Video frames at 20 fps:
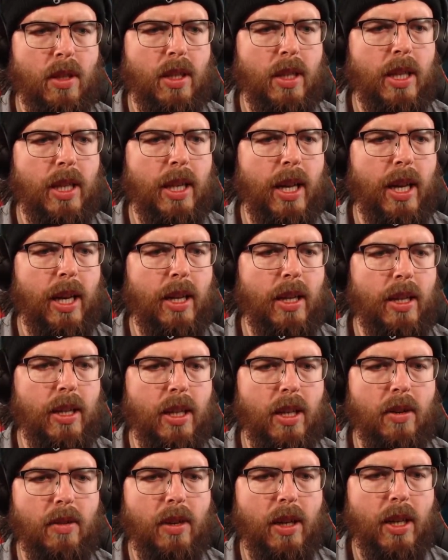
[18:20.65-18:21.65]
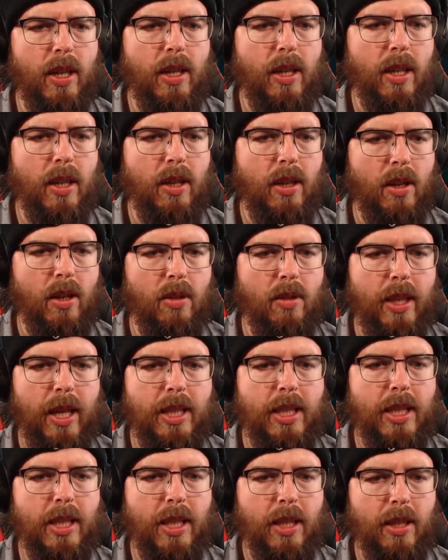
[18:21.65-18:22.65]
Get out of here right now. Oh,
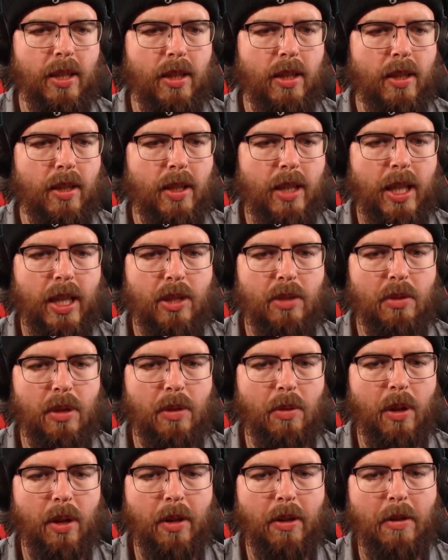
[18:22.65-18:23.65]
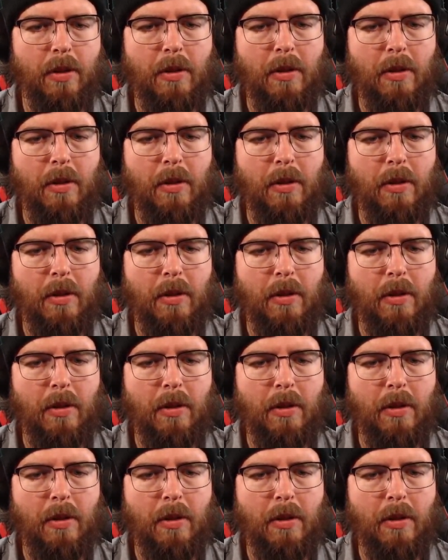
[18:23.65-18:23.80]
that's it. That's what we wanted.